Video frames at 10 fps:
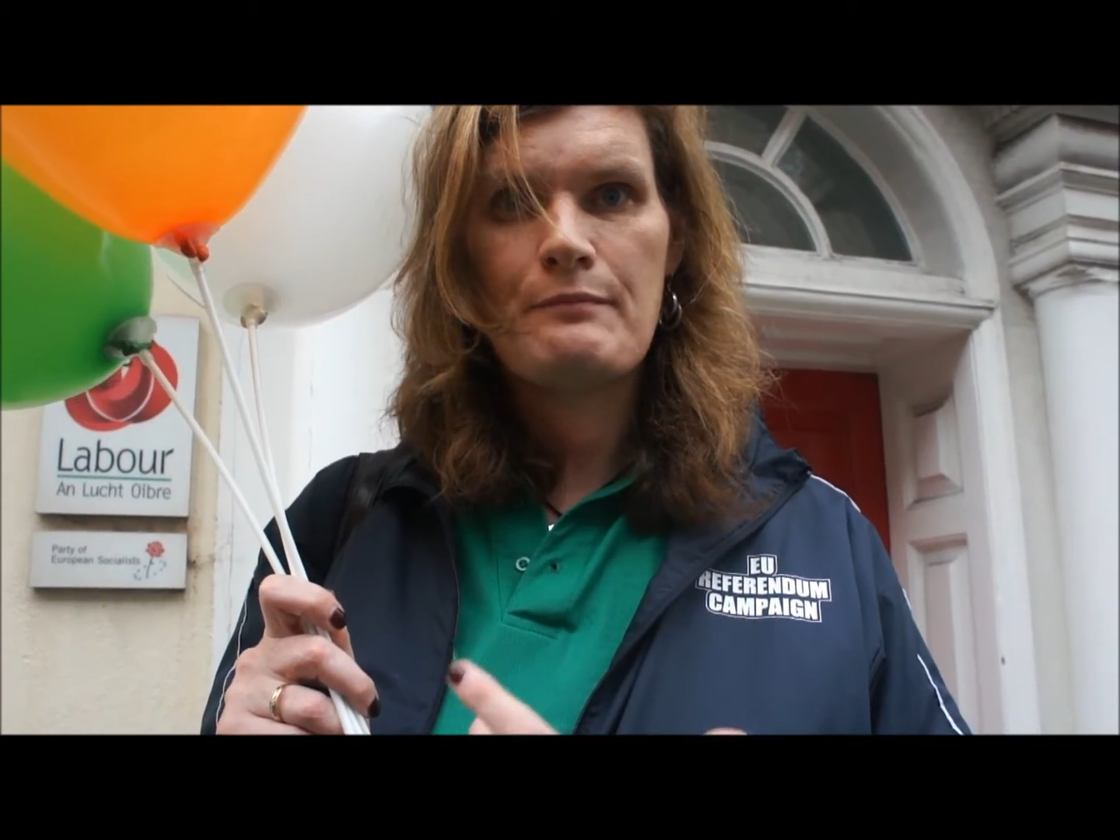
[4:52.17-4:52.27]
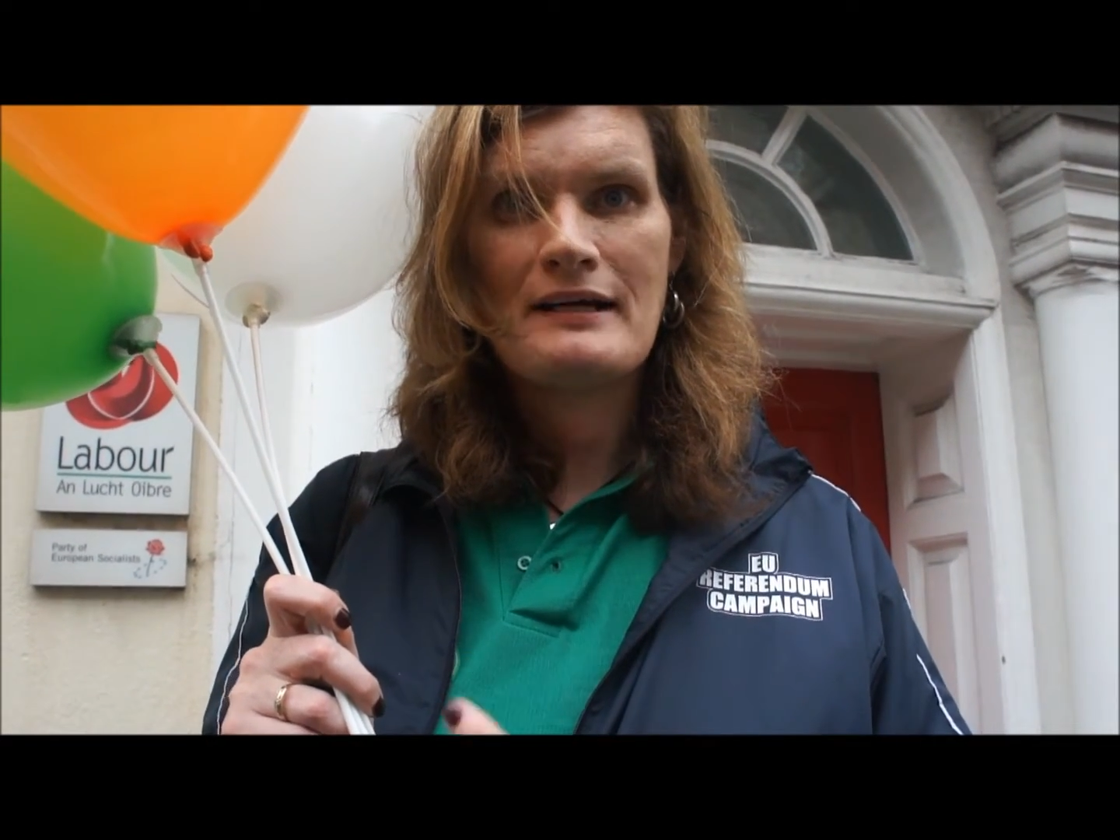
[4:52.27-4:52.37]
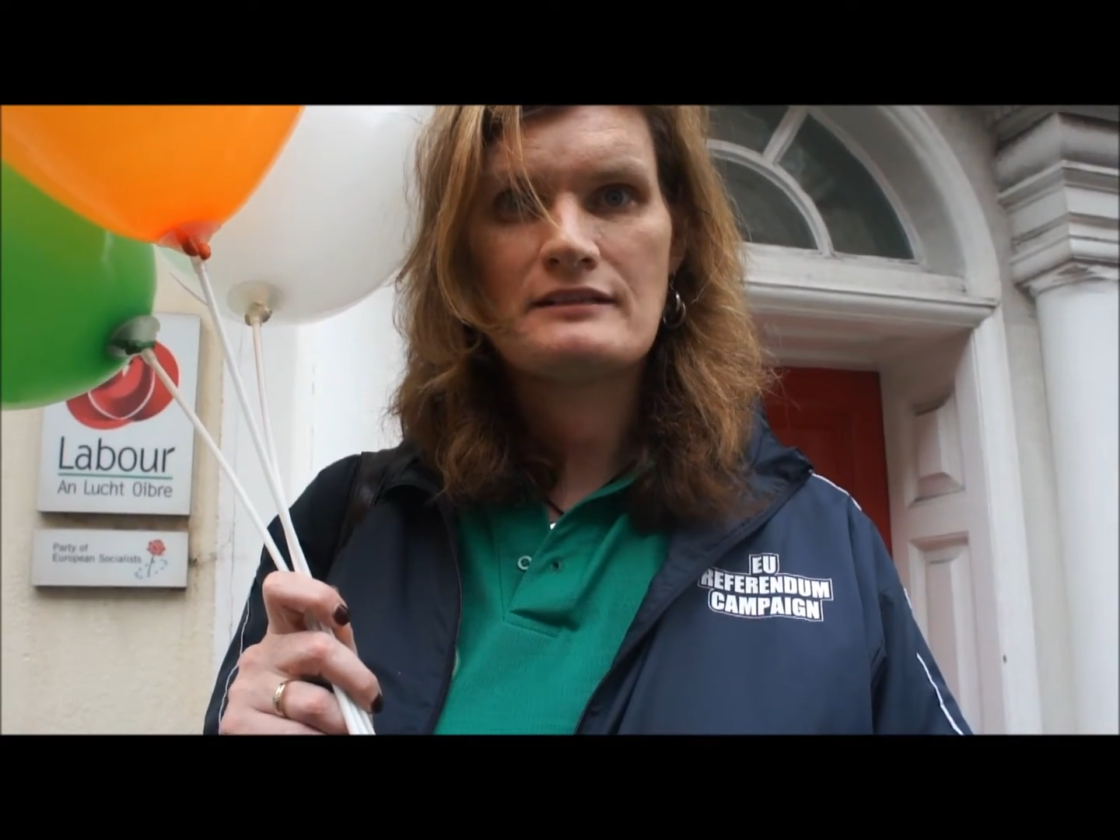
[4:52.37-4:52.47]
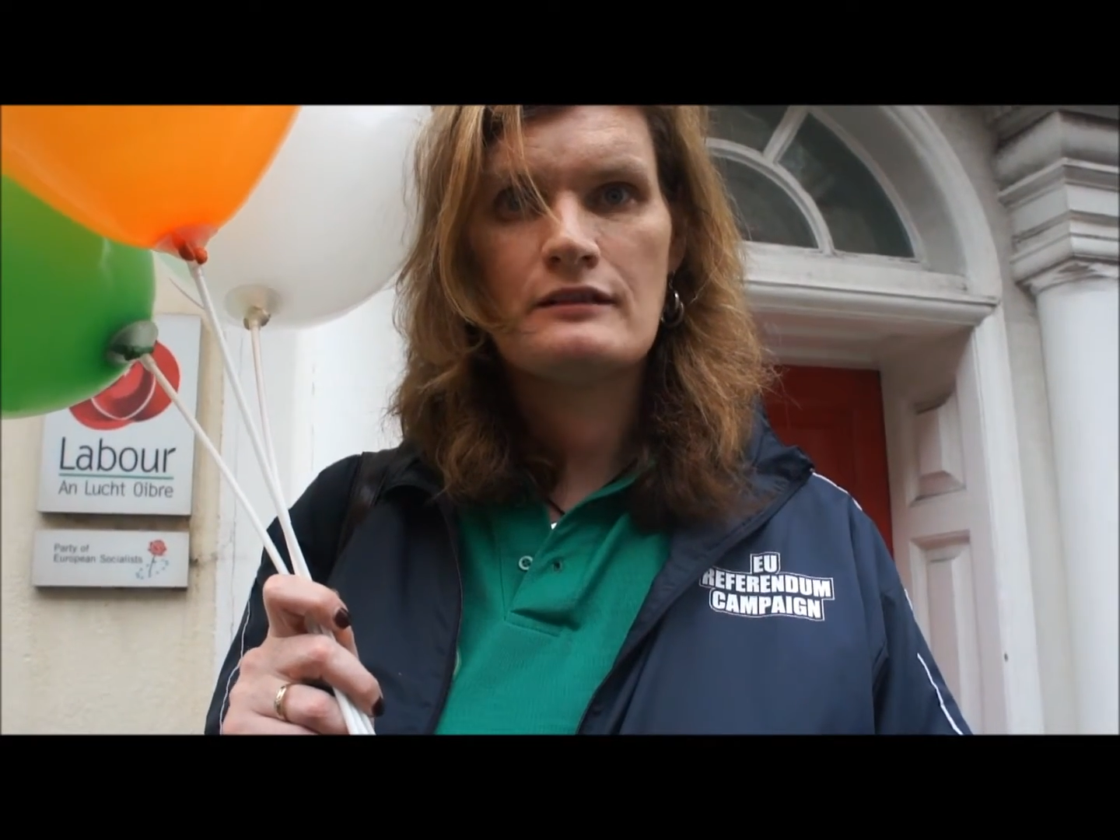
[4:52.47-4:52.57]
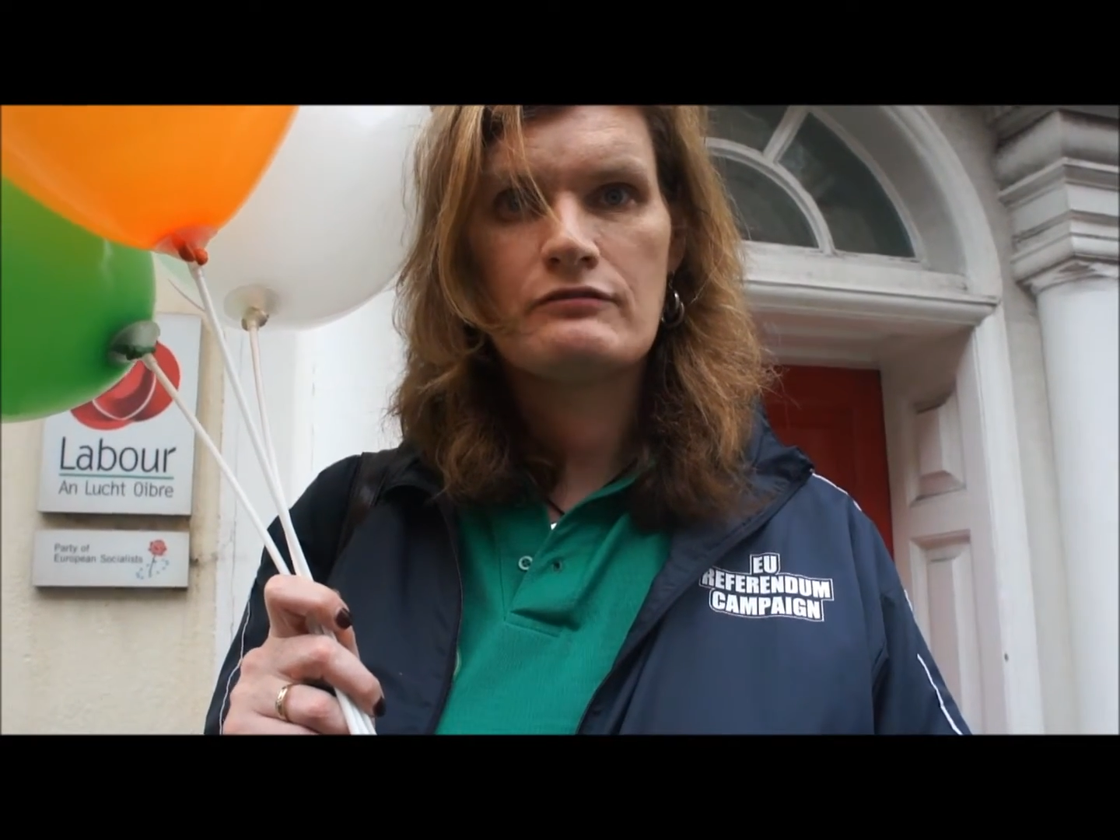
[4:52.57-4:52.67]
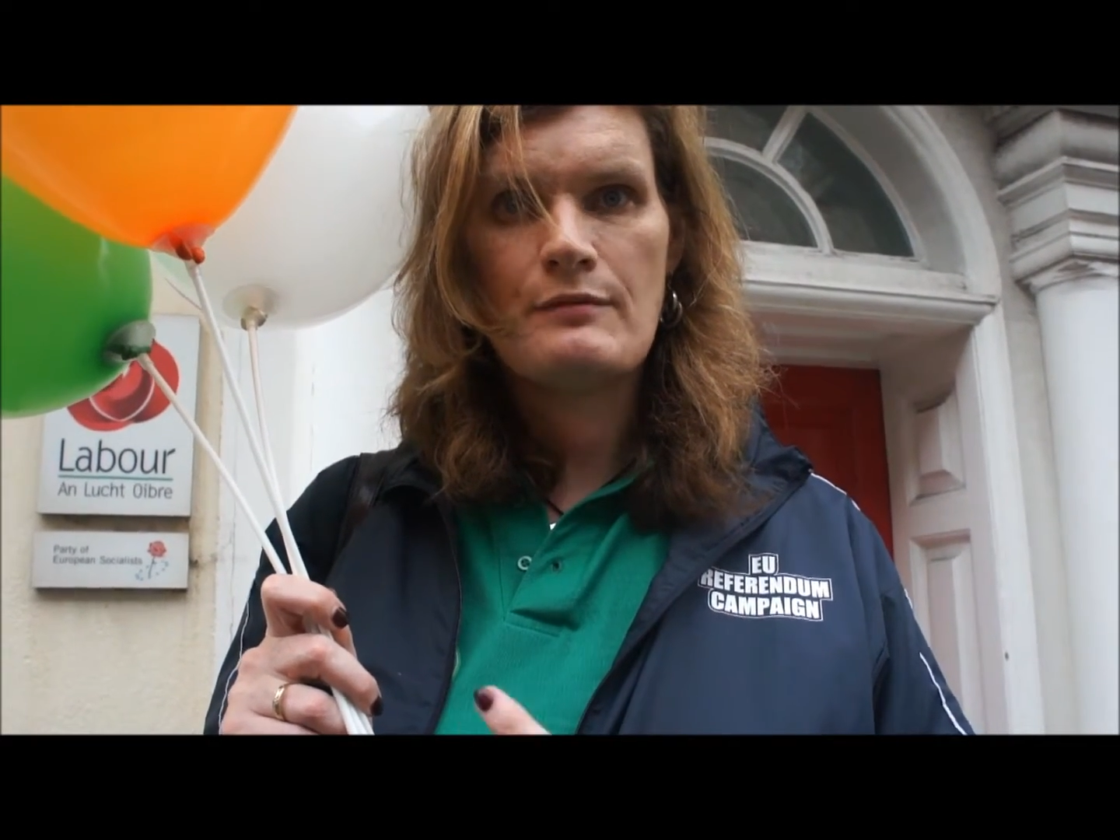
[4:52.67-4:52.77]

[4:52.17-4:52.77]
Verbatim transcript: baton of